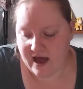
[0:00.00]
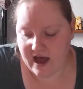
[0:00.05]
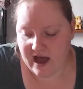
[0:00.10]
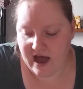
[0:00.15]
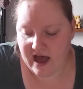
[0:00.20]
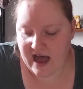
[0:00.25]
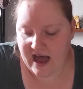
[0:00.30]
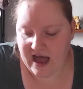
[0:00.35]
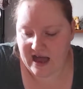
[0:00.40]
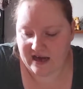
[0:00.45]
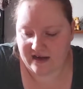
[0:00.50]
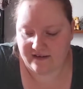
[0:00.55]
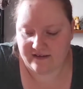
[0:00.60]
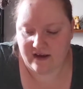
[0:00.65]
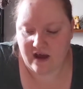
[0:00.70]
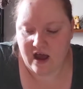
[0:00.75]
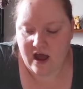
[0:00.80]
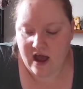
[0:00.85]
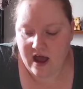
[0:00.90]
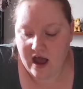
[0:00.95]

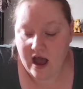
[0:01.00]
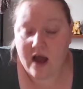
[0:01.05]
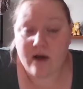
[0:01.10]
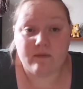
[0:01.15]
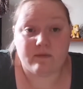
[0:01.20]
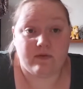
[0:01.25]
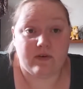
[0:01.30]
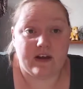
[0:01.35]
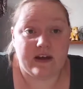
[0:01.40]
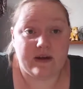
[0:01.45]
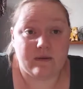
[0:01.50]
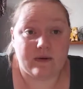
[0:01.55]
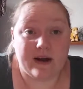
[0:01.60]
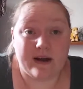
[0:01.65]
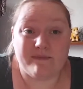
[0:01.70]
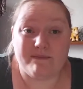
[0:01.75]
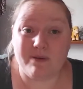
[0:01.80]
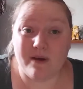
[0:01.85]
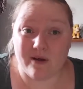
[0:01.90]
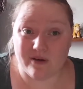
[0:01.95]
and hopefully
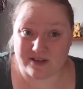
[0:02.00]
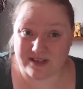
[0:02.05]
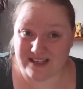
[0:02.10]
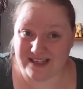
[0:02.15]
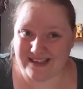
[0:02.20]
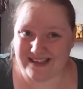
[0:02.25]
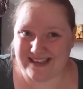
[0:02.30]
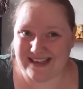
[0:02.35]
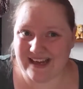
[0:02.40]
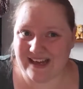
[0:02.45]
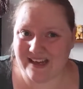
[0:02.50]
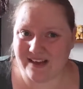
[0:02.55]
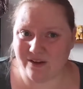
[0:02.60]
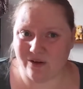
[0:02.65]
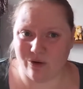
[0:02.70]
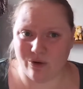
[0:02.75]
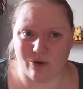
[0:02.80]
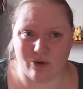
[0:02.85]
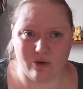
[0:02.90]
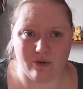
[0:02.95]
when I've blocked it,
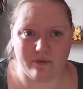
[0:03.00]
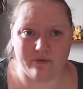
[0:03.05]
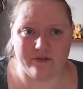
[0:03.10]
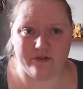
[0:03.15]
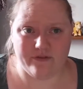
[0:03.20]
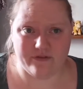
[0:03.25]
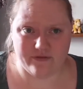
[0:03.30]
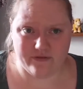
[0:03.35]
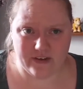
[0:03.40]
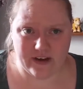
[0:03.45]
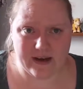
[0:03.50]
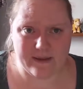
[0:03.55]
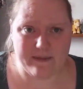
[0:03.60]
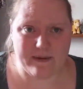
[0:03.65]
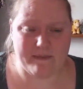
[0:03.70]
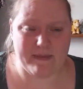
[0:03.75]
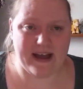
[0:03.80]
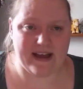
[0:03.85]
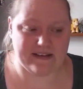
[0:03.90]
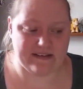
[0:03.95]
it'll all feel a
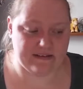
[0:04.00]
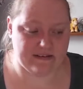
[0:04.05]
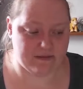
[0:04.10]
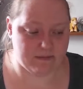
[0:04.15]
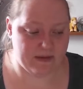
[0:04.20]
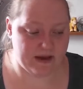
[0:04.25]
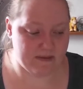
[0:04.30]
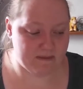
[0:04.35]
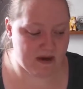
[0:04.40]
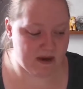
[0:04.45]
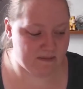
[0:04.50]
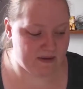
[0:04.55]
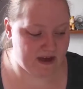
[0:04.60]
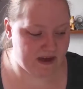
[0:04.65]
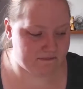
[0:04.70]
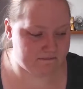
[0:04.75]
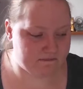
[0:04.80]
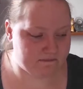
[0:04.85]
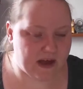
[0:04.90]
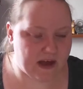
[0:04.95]
bit better to me,
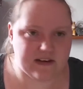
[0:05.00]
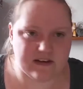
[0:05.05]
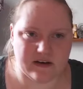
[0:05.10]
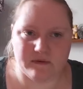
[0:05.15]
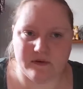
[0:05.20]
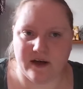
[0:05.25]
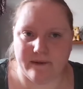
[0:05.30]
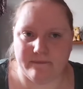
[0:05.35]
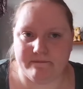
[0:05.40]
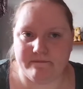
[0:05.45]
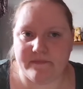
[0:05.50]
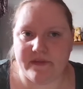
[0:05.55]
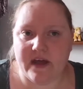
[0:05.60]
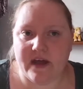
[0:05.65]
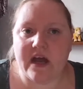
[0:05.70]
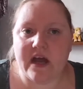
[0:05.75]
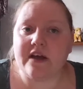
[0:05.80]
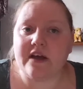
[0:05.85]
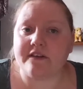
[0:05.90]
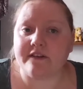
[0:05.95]
maybe. I don't know.
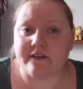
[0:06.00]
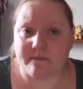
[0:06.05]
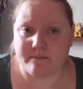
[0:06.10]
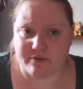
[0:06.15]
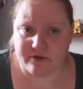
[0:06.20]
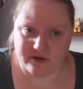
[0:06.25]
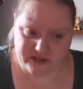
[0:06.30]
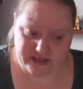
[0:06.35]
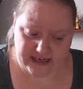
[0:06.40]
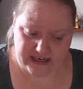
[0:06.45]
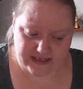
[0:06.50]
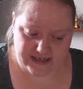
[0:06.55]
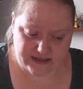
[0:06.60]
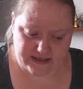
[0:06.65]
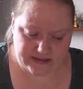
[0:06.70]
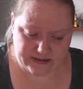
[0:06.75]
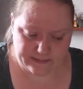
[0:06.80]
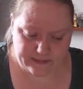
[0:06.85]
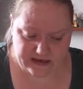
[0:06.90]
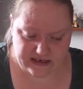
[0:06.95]
Some
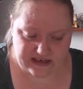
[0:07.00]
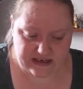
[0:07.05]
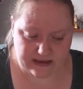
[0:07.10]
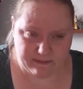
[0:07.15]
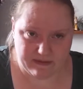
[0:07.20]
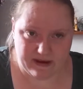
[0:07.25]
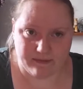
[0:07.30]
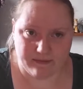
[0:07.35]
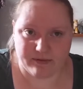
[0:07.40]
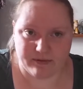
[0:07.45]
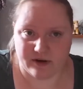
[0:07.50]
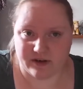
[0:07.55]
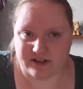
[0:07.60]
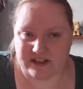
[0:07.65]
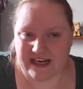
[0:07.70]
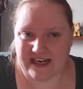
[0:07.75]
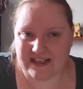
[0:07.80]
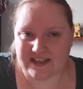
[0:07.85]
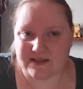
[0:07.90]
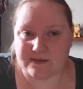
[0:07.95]
projects, especially big
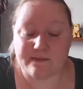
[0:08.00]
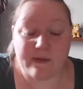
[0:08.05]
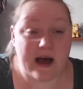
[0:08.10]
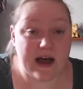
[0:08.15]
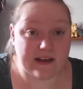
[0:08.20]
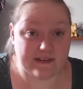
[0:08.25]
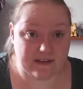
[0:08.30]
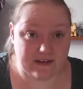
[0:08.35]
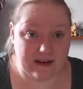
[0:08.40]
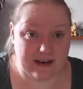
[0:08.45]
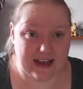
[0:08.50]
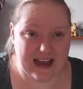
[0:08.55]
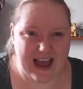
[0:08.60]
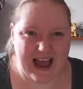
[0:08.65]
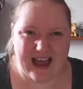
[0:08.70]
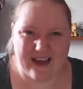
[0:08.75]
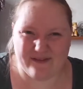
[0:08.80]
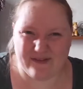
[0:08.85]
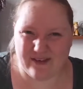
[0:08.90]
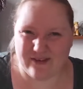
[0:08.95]
projects, personally,
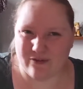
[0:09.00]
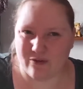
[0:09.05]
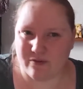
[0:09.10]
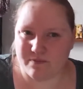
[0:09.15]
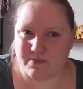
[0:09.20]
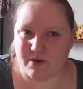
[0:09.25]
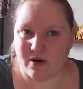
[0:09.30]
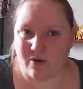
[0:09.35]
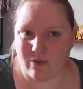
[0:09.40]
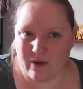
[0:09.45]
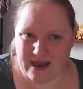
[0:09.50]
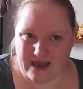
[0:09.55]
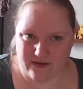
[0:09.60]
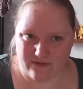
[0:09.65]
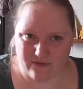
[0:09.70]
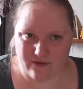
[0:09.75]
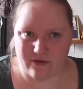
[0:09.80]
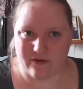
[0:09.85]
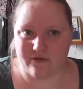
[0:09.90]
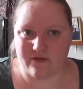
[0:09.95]
I have to sort of put away
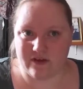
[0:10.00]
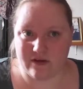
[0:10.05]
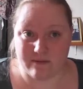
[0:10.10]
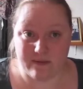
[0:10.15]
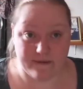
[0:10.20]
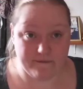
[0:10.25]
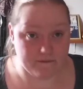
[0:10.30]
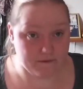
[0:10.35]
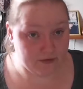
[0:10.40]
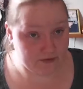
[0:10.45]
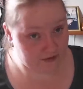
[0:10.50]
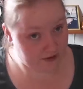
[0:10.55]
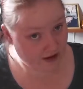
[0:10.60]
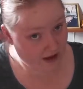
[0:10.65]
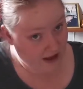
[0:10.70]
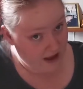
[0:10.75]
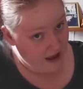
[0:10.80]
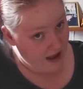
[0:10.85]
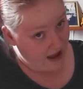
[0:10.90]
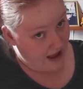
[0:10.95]
for a few months.
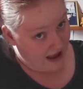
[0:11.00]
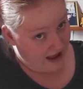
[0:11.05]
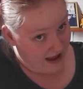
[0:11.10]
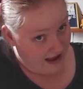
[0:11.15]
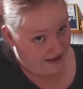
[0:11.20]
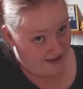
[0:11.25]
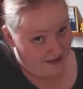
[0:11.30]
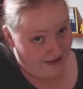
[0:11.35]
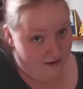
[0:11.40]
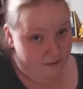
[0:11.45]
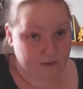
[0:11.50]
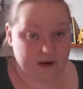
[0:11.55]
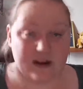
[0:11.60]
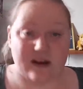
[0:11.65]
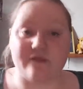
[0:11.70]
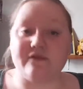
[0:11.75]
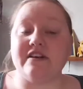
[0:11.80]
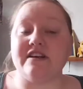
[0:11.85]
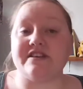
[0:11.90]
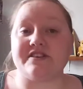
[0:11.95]
And then when
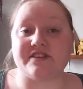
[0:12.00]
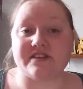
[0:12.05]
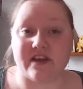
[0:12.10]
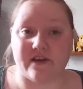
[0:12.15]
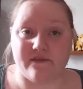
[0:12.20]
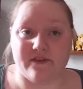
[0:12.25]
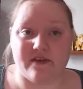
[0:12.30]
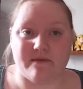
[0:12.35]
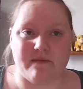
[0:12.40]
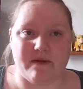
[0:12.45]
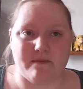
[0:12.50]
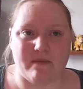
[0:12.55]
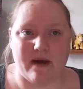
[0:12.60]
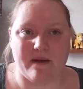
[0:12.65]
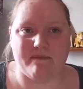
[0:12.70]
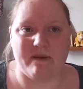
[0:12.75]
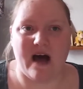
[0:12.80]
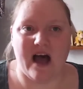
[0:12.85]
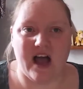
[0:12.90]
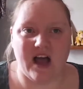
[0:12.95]
I rediscover them in
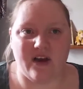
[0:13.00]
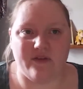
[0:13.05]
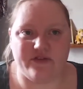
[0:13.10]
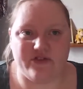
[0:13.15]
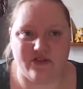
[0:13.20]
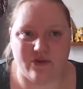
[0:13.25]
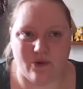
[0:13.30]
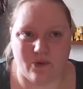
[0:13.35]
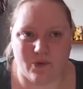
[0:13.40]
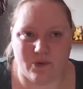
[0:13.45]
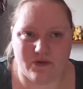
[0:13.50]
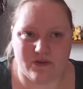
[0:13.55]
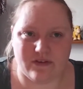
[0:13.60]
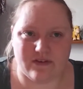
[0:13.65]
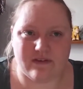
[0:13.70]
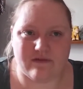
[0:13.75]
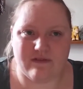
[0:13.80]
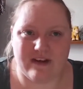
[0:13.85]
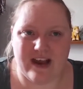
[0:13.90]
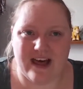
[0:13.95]
my pile of shawls or
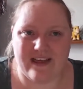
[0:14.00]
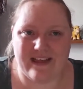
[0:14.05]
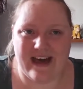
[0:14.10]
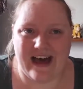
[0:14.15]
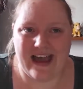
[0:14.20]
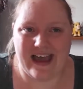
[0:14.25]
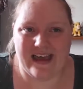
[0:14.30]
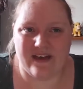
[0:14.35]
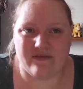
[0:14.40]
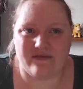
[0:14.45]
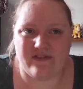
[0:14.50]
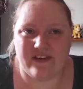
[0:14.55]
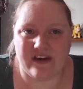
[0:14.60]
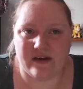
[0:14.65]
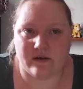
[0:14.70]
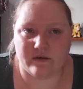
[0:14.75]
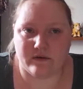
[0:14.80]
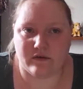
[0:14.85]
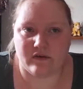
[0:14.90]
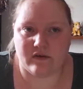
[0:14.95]
something like that, it
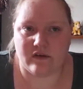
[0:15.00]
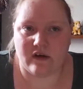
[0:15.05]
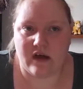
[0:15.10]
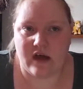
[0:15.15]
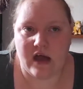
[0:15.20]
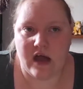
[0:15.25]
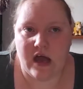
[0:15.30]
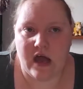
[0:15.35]
feels